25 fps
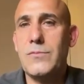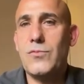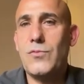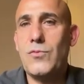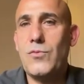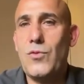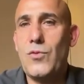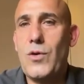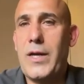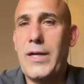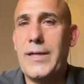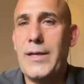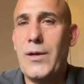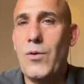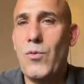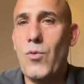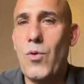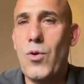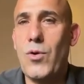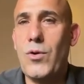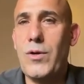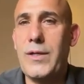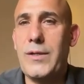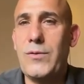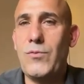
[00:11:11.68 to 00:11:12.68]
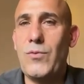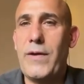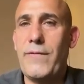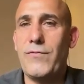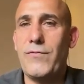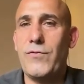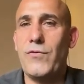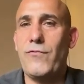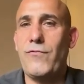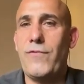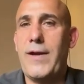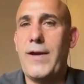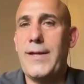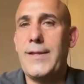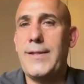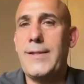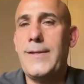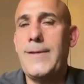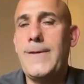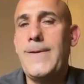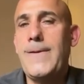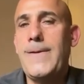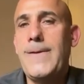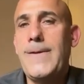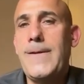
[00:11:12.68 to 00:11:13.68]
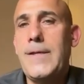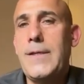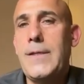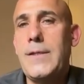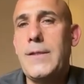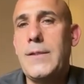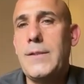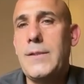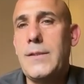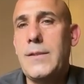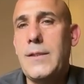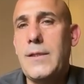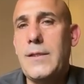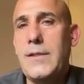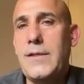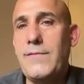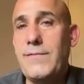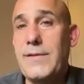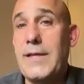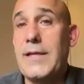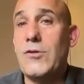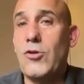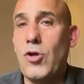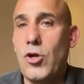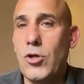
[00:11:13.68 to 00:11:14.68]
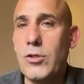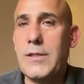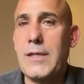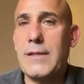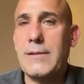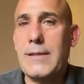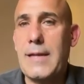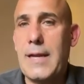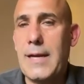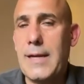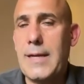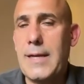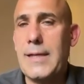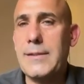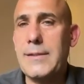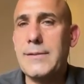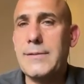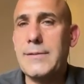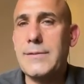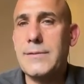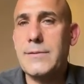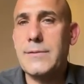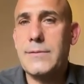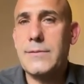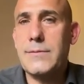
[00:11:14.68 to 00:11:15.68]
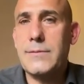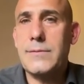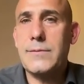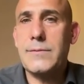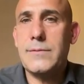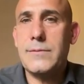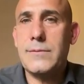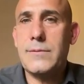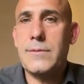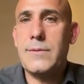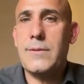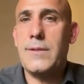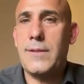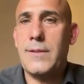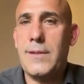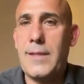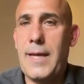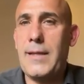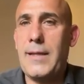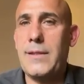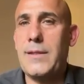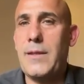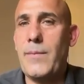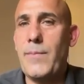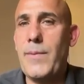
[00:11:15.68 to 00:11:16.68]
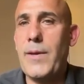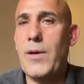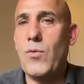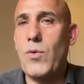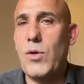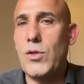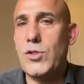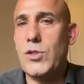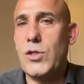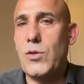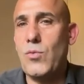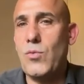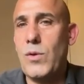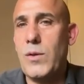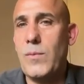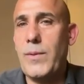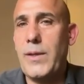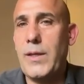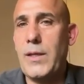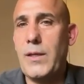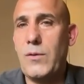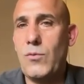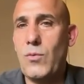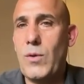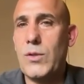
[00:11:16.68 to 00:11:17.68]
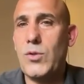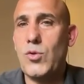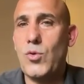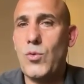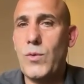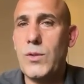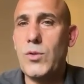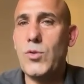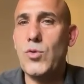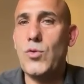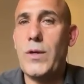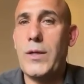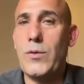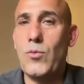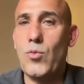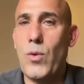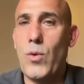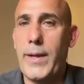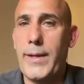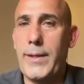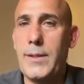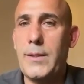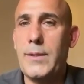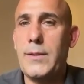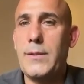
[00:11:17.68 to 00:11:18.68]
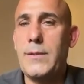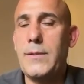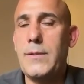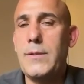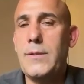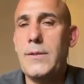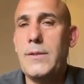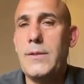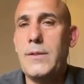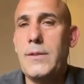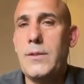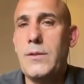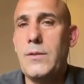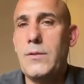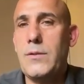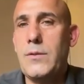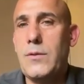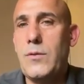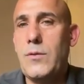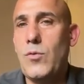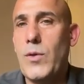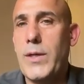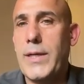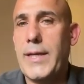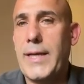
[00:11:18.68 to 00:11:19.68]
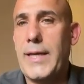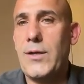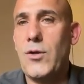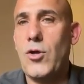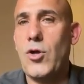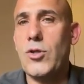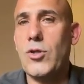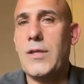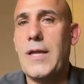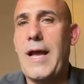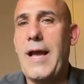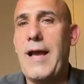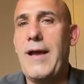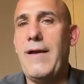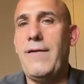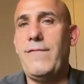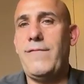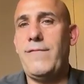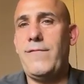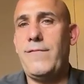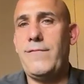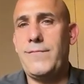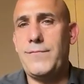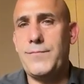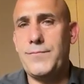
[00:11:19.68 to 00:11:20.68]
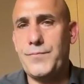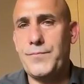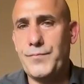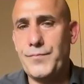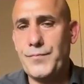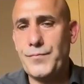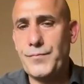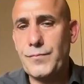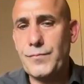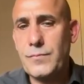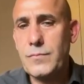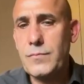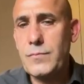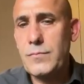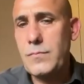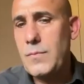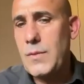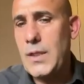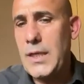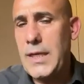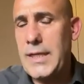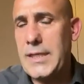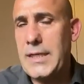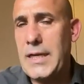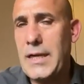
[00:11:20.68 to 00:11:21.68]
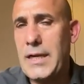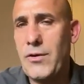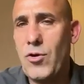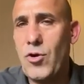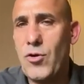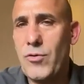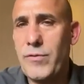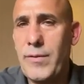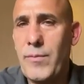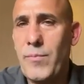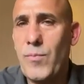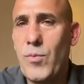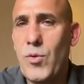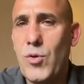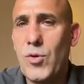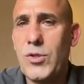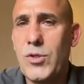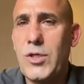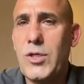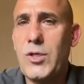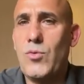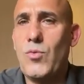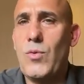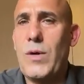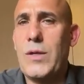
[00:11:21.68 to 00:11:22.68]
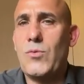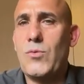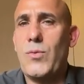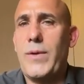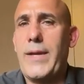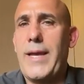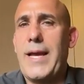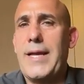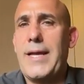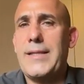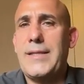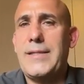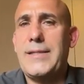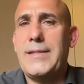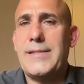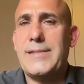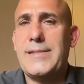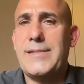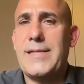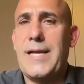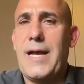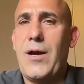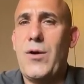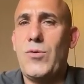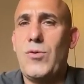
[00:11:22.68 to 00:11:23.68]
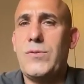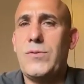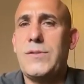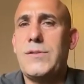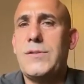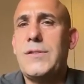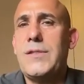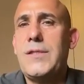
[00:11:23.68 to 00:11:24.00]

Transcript: We're in a war and we have to fight. If they don't attack us, then the big question will be, what do we do and when? We cannot have in the northern border what we had in the south,